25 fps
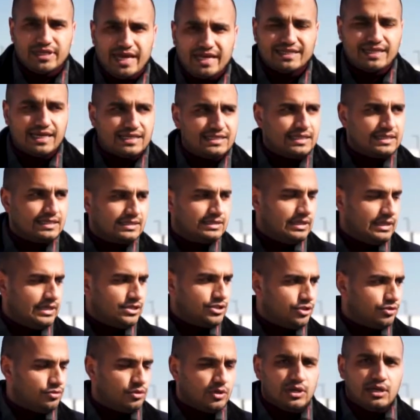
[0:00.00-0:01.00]
the head gasket's the
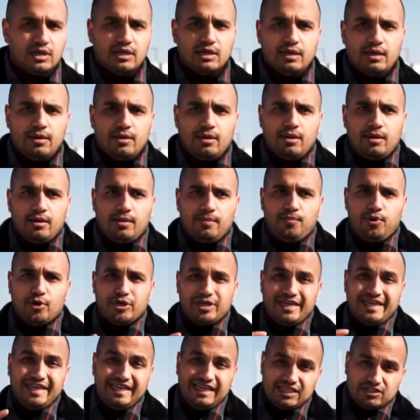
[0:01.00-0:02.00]
issue. Put
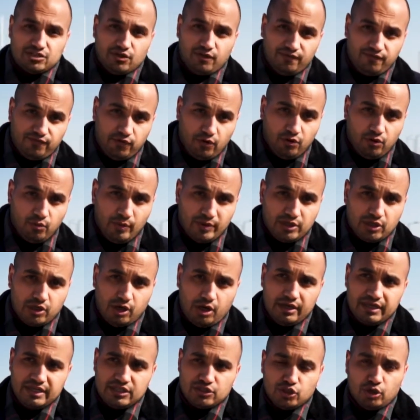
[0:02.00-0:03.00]
your heaters on full when the
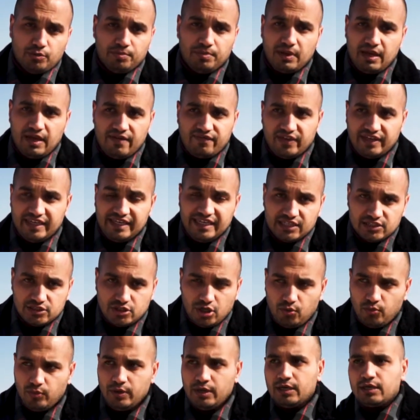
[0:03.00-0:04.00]
car heats up. If the heaters
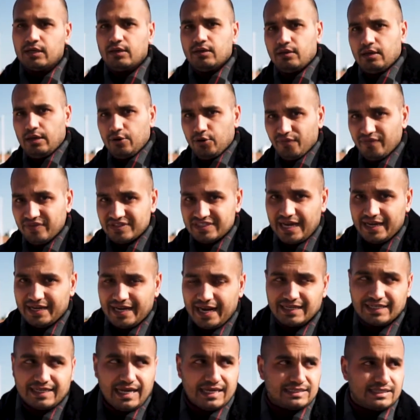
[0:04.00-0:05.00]
don't work, another sign,
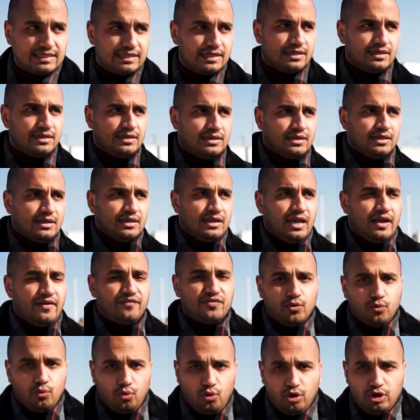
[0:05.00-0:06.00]
head gasket. If
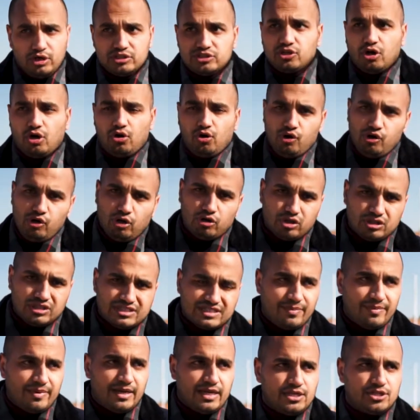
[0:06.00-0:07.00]
the water's got oil
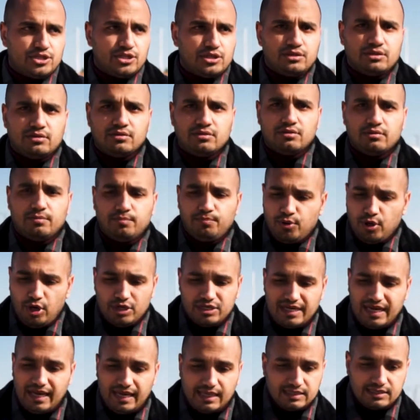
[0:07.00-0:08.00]
contamination, put it on
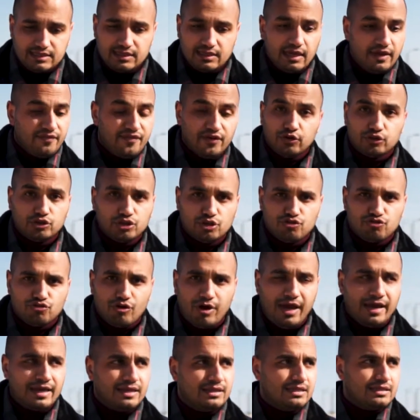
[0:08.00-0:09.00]
your hands. If it doesn't
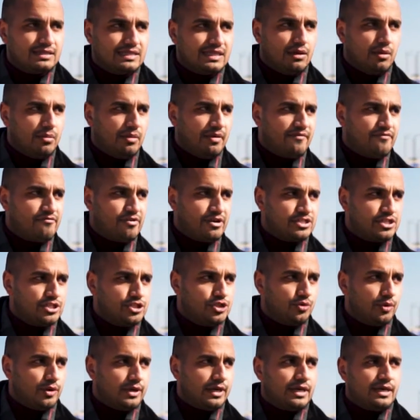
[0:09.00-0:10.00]
dry, there's a little bit of
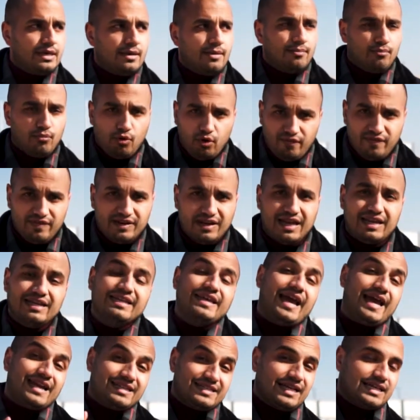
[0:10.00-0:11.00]
residue on it, more than likely
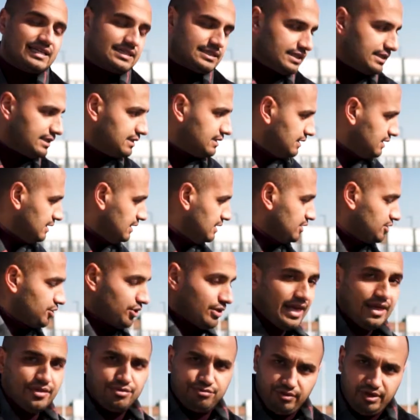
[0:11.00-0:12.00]
head gasket. So
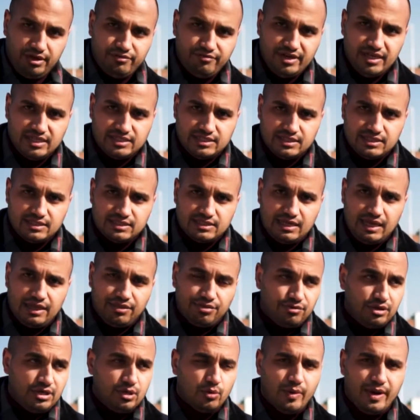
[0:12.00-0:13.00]
there are 3 reasons and
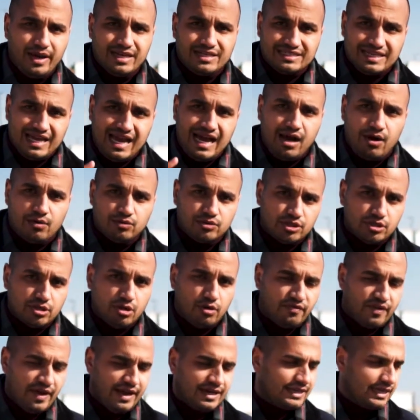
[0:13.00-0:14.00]
3 ways how to know
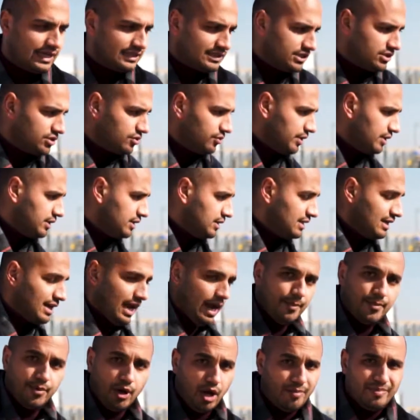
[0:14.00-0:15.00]
if the head gasket's going.
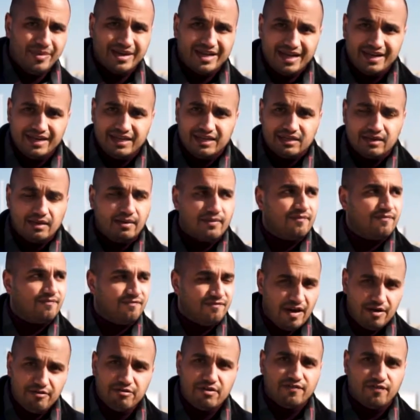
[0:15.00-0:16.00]
I'm not a mechanic,
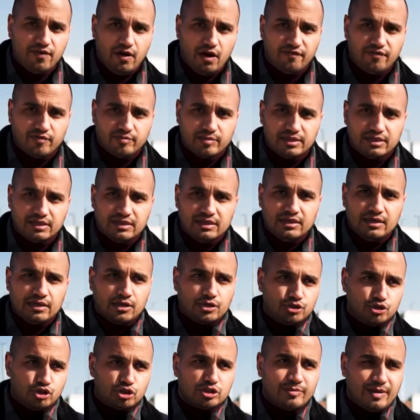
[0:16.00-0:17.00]
very far from it.
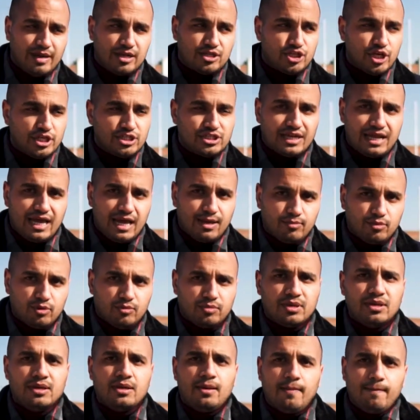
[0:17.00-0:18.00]
Could just about change a light
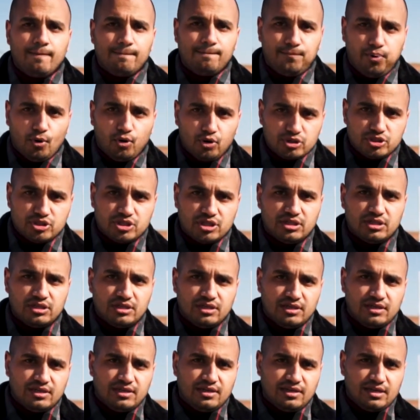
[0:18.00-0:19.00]
bulb. But,
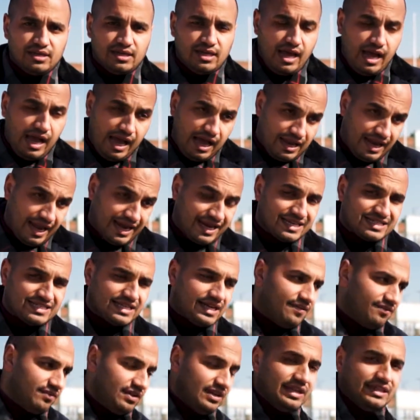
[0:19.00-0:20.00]
like I said,
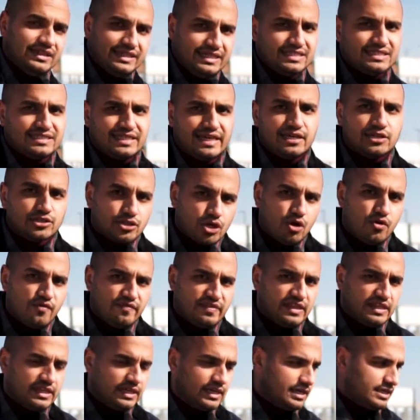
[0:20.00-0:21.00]
I've learned these things over
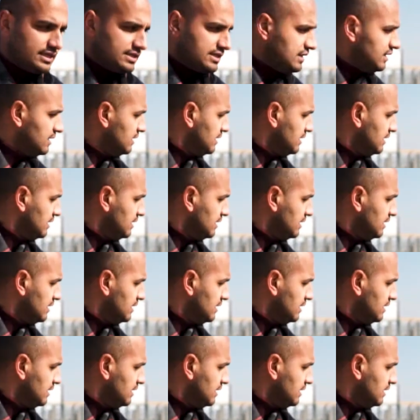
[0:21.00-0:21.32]
the years.